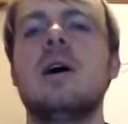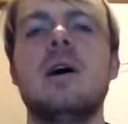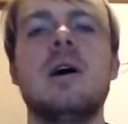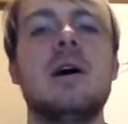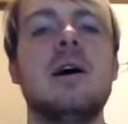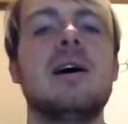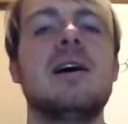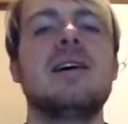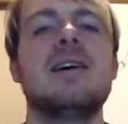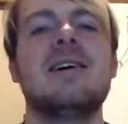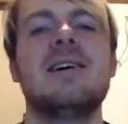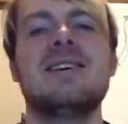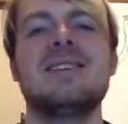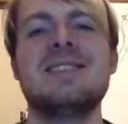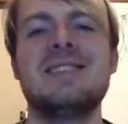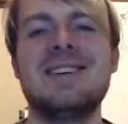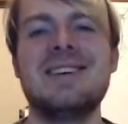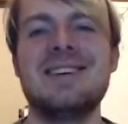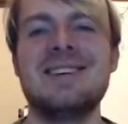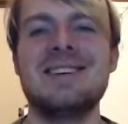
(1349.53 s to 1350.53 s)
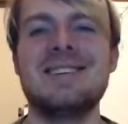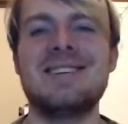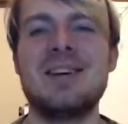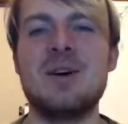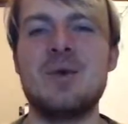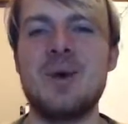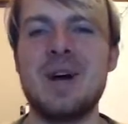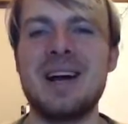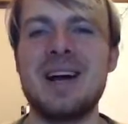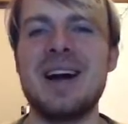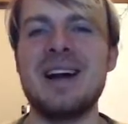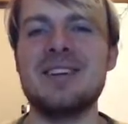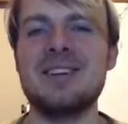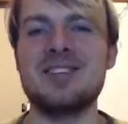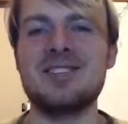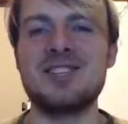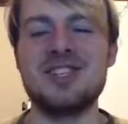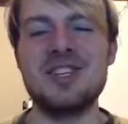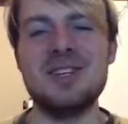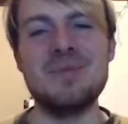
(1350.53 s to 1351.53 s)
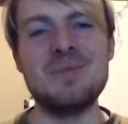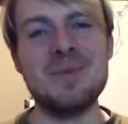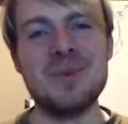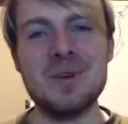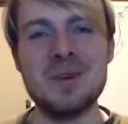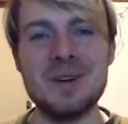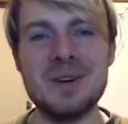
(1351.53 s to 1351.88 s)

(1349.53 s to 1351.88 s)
I think they were kind of cheap,